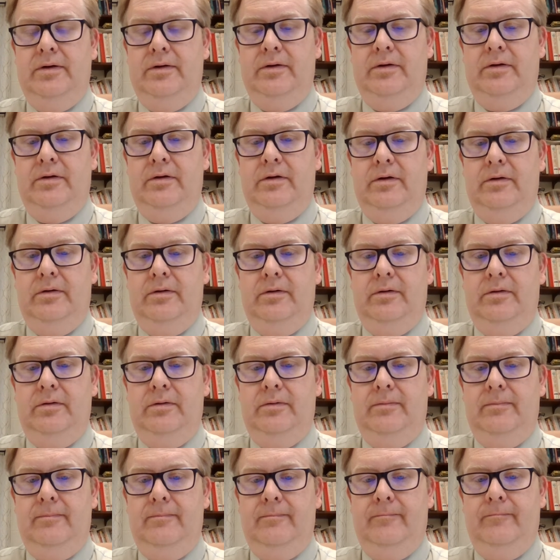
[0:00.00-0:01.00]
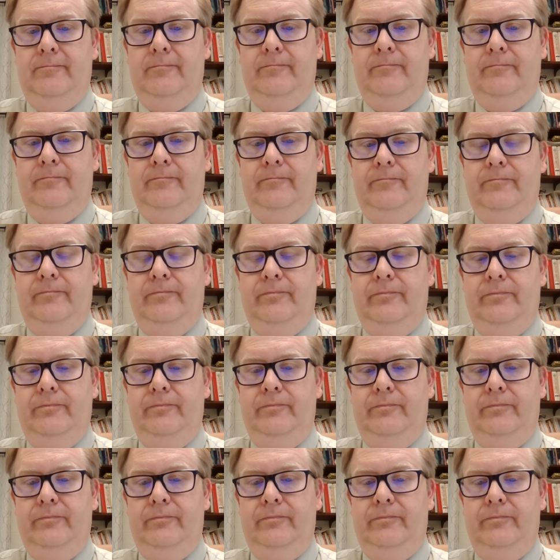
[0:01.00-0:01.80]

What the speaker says: [no speech]